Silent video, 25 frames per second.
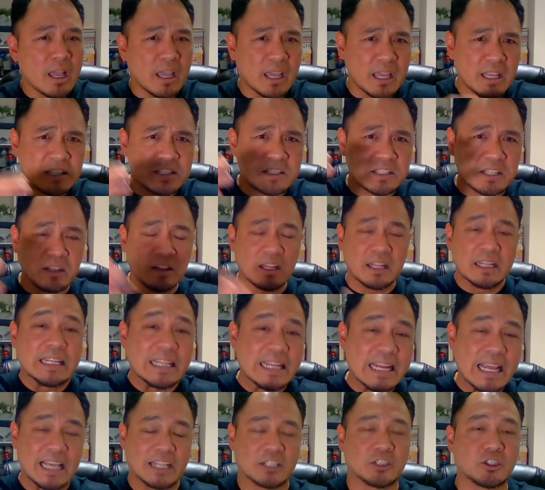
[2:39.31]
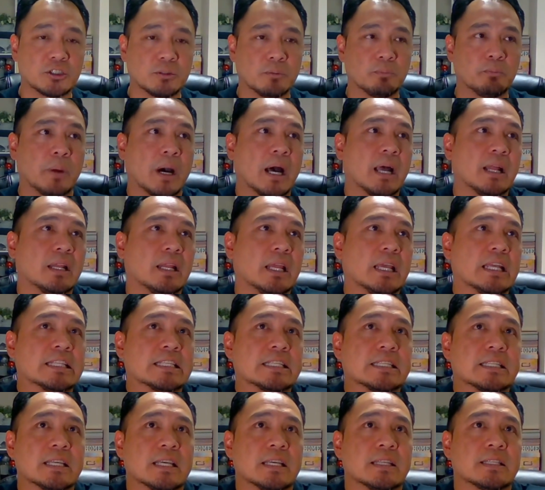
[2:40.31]
It's still a niche, but
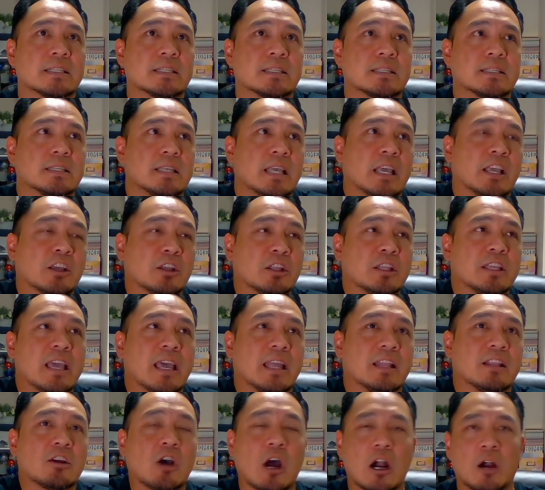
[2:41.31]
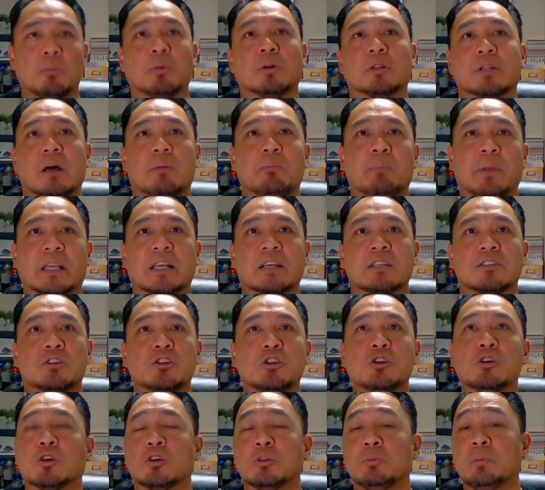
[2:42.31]
it could get garbled up because
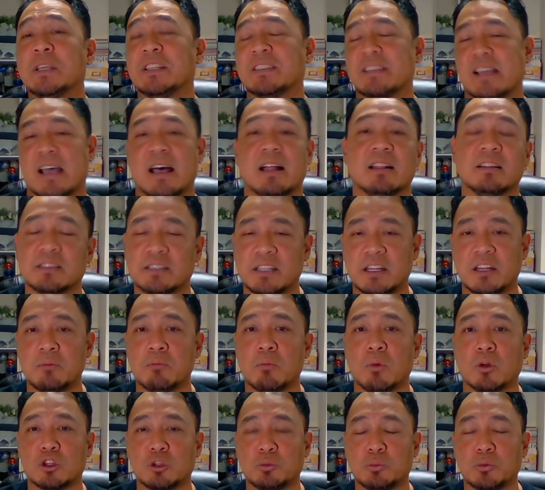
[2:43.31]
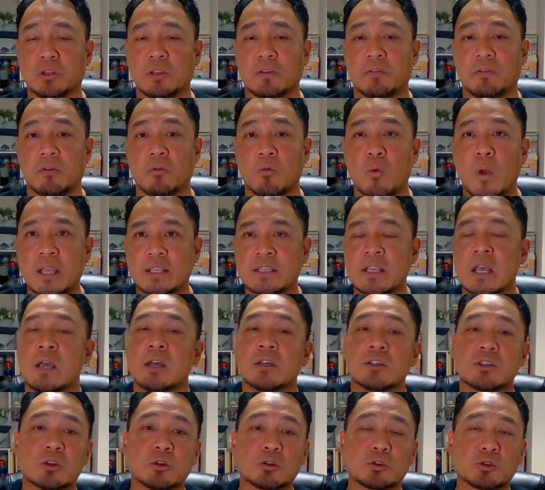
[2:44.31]
you could be talented in multiple different ways.
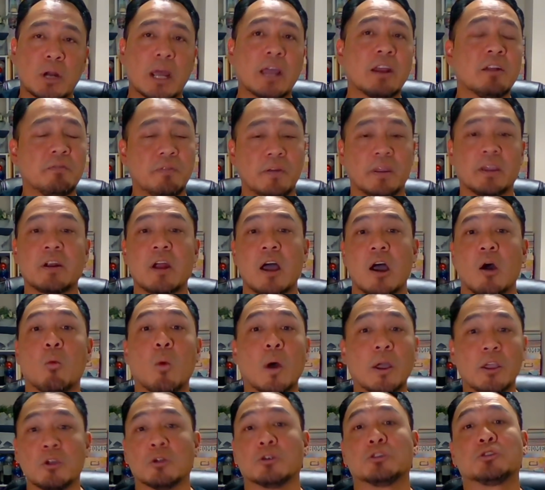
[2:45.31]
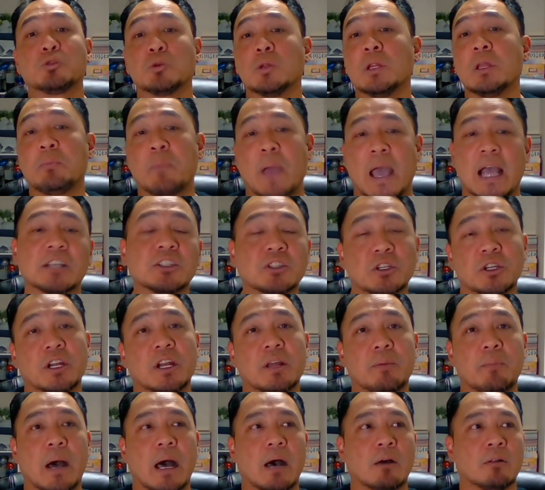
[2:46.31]
So try to figure out what you're truly passionate
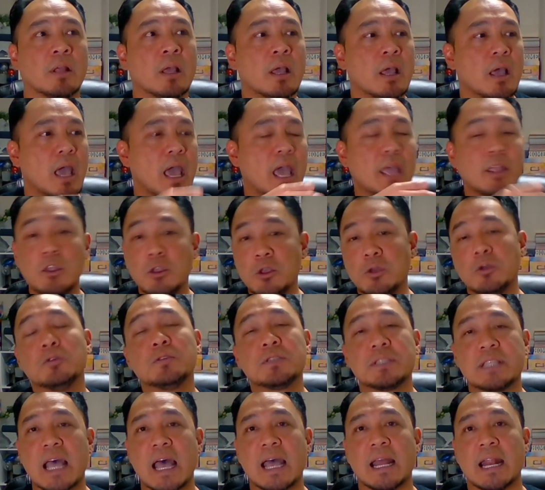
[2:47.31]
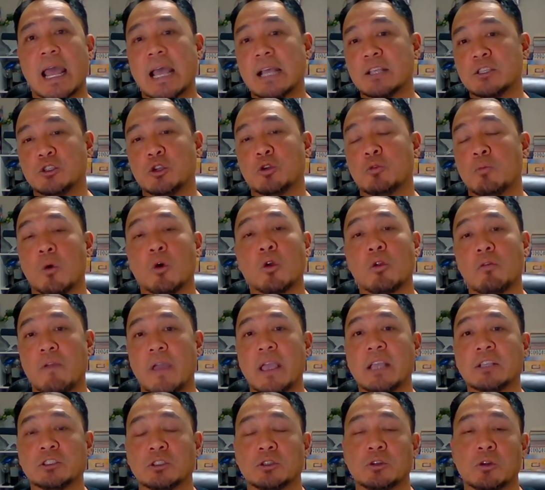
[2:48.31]
about and use that as your
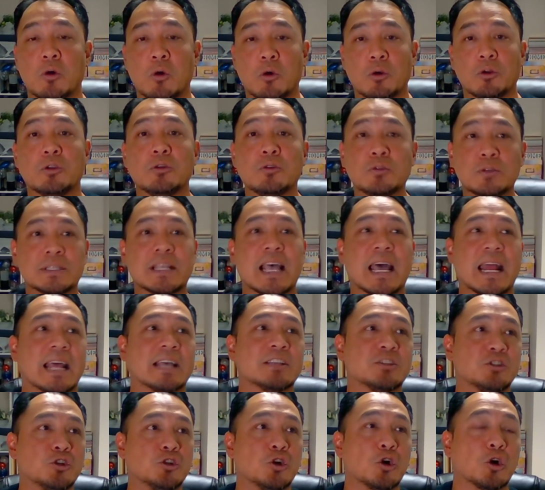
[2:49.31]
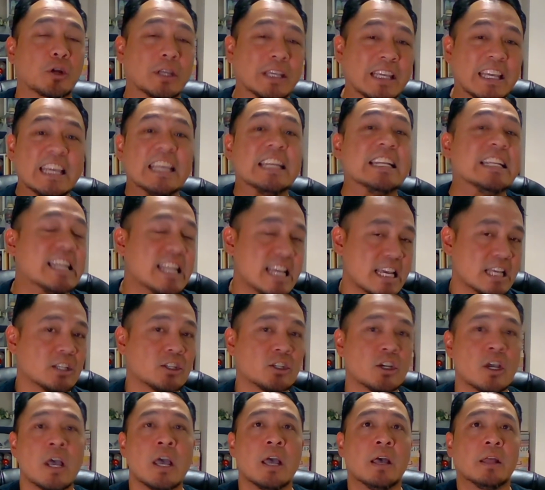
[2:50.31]
motivation, or use that as your key
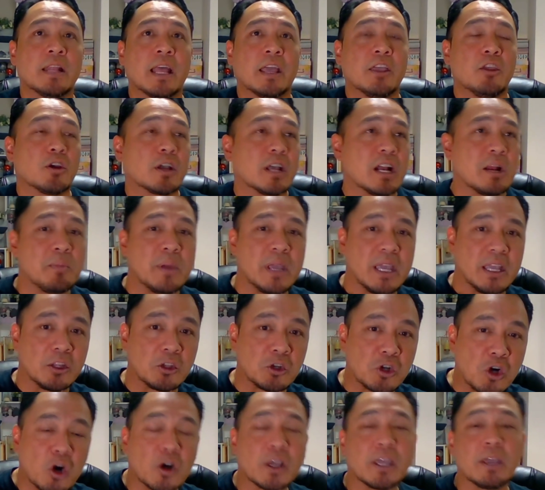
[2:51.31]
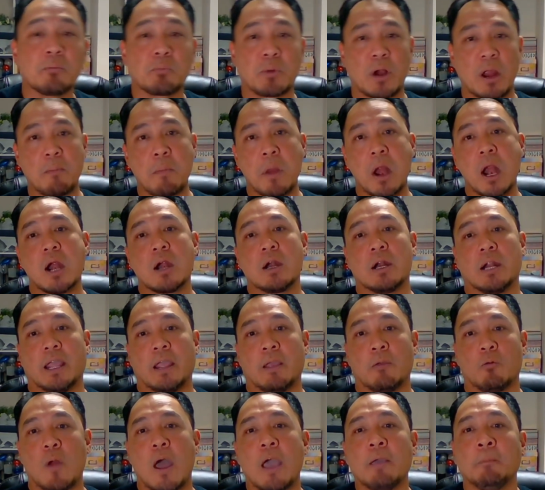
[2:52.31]
niche, that you're going to be in cooking
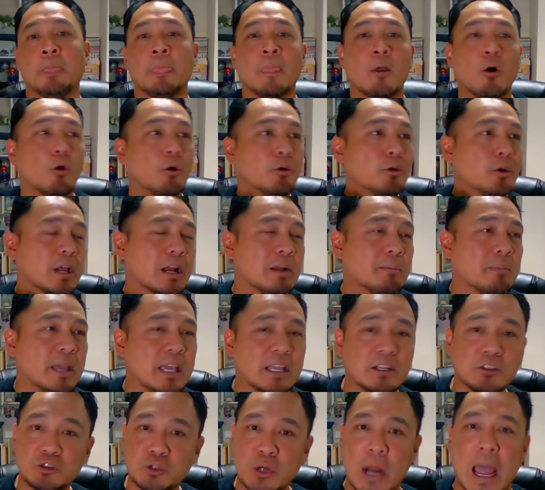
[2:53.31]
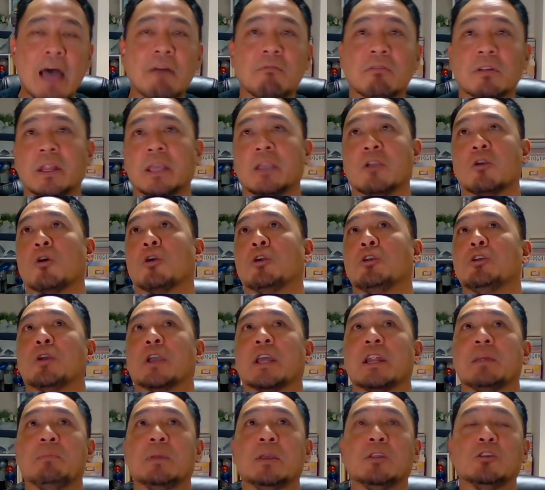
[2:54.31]
primarily, right? Or you're going to be in traveling, or you're
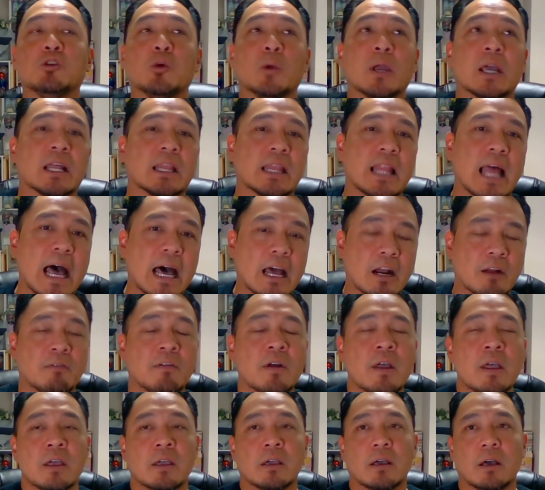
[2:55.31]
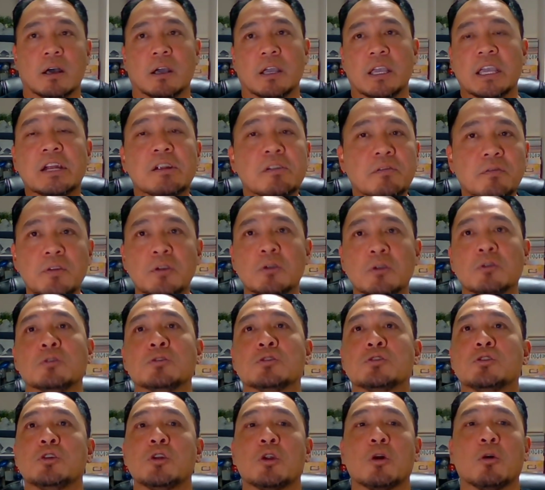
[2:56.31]
going to be doing a lot of
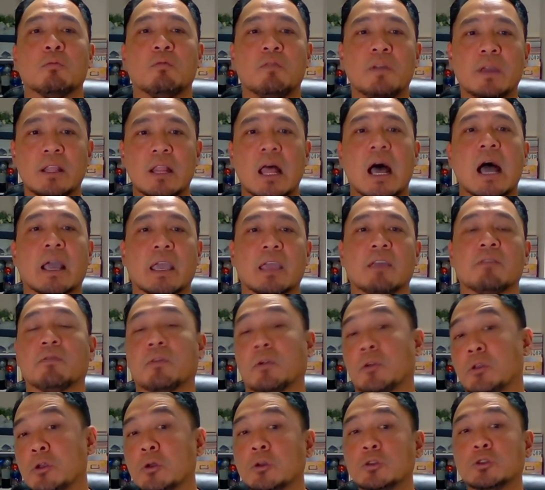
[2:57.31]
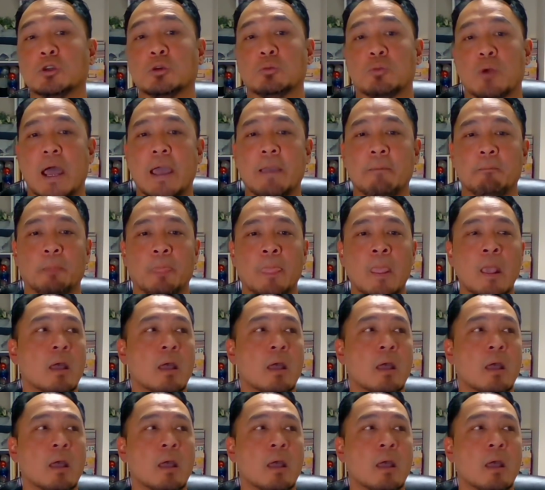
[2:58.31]
interviews, vlogging for YouTube, right?